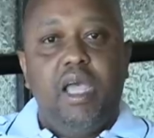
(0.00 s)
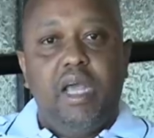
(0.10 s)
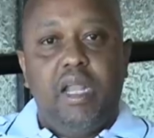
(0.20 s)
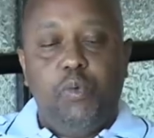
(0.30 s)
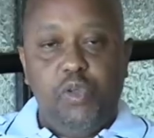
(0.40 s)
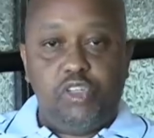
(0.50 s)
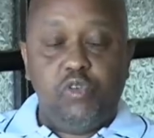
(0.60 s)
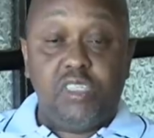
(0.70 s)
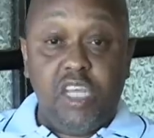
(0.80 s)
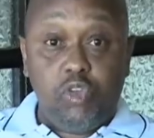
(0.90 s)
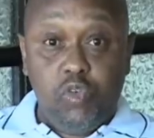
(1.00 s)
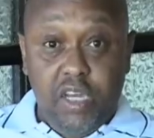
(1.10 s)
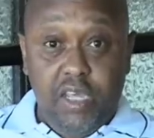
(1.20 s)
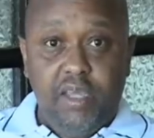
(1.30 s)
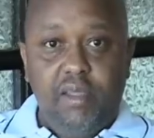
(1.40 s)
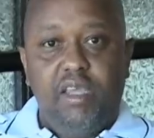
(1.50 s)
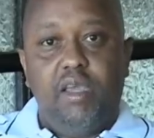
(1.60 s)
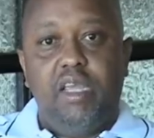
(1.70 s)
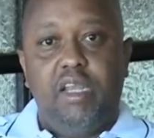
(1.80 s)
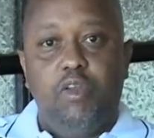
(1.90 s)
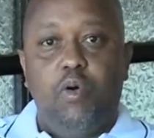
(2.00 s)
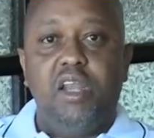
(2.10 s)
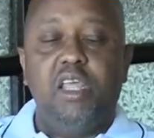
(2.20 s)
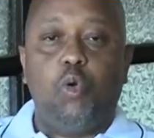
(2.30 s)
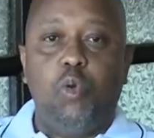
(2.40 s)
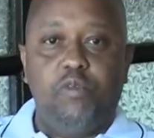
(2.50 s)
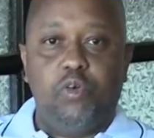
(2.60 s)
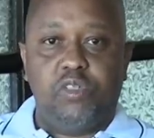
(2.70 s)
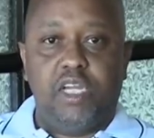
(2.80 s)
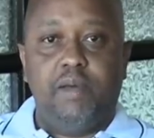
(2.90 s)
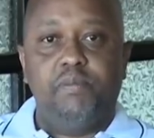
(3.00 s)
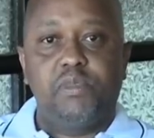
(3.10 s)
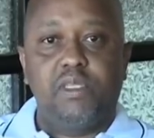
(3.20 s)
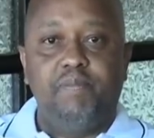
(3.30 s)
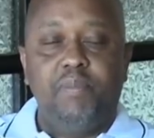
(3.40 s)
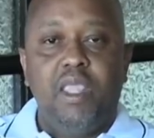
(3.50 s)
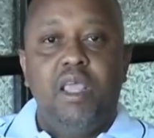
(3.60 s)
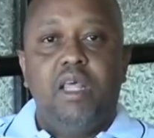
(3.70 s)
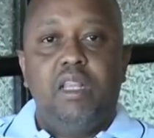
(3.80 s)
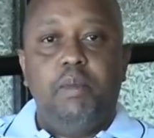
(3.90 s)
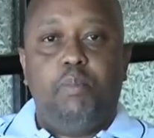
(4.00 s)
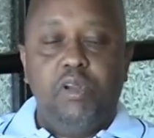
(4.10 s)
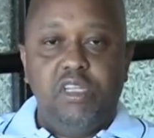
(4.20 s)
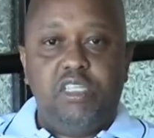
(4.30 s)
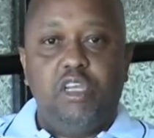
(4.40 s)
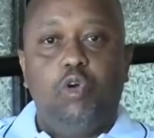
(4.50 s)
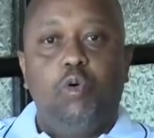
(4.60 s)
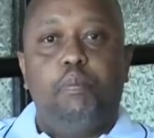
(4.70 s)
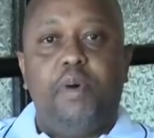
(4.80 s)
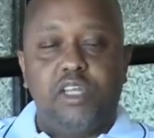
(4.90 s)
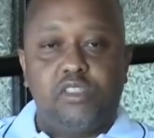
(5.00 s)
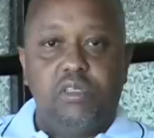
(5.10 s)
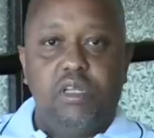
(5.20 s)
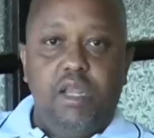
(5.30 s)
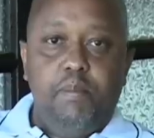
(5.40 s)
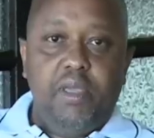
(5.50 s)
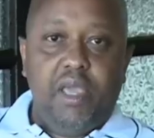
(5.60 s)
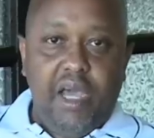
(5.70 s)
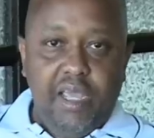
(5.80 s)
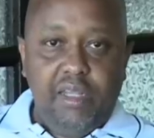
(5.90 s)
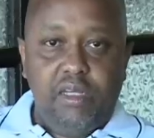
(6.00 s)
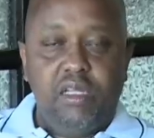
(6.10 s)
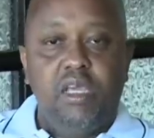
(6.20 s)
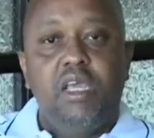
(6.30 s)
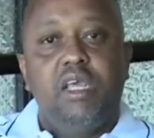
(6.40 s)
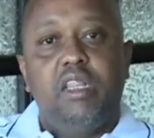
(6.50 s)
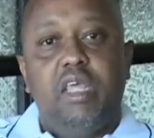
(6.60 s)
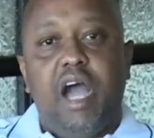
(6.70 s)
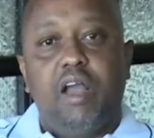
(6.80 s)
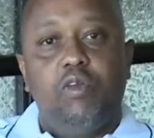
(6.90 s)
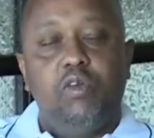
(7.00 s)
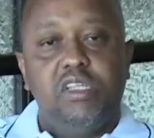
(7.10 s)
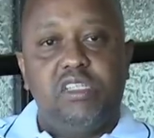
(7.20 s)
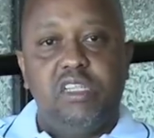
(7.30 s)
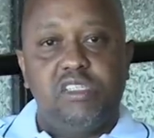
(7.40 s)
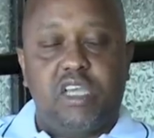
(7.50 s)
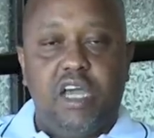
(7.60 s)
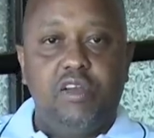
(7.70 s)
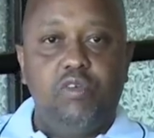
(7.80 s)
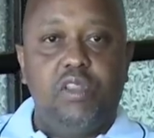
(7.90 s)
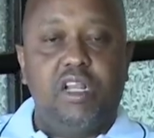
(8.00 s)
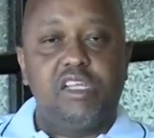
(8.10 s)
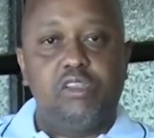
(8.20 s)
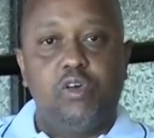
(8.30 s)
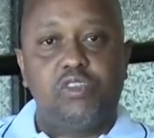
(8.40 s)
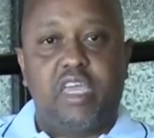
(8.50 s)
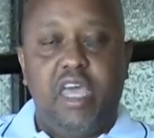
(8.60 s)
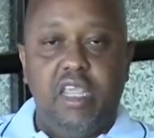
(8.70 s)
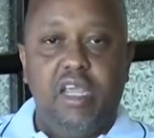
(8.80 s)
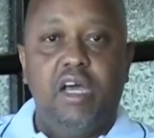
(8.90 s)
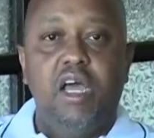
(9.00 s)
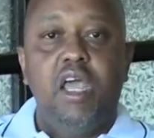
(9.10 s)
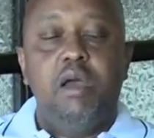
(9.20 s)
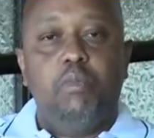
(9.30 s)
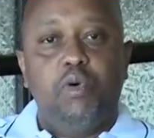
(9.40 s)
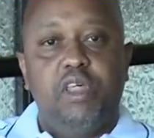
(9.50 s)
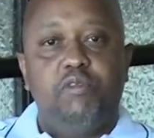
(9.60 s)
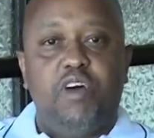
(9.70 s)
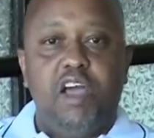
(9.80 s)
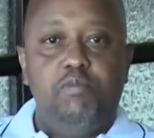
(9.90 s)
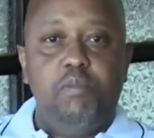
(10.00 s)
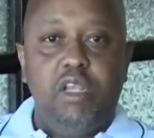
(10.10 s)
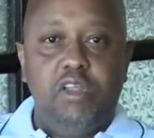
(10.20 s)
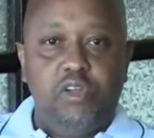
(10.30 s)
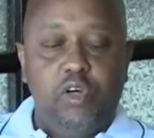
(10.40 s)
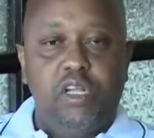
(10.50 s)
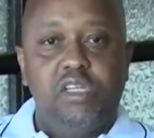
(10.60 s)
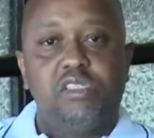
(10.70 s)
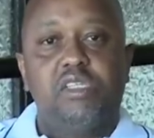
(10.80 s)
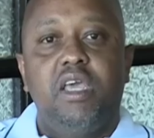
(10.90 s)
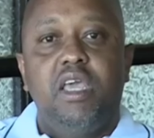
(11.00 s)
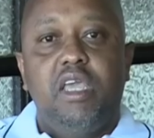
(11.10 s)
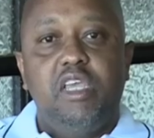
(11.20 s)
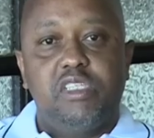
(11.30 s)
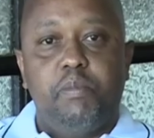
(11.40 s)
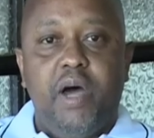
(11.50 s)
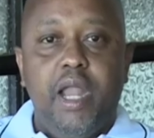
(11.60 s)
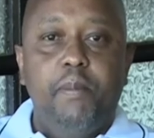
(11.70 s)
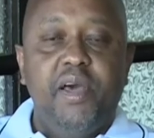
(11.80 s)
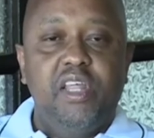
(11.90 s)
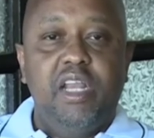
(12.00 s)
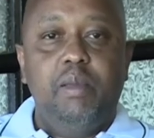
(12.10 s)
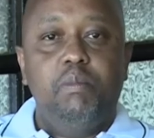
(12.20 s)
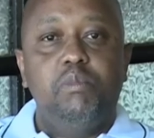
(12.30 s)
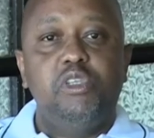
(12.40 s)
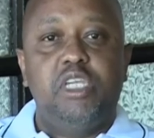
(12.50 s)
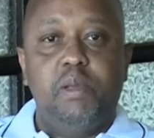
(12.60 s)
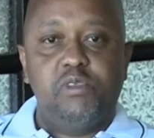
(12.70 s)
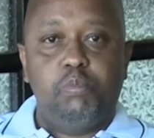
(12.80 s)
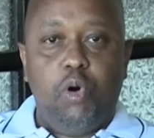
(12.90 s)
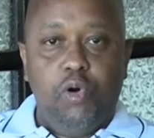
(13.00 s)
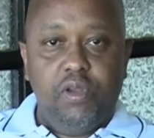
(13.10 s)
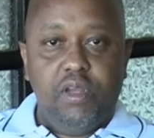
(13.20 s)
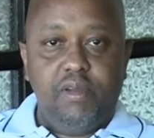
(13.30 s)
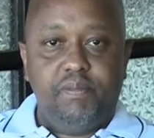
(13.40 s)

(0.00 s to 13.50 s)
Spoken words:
And I wish to say today, in no unequivocal terms, the political person behind the Anglo Leasing scandal that has lost Kenya more than $5 billion is a man by the name James Bond.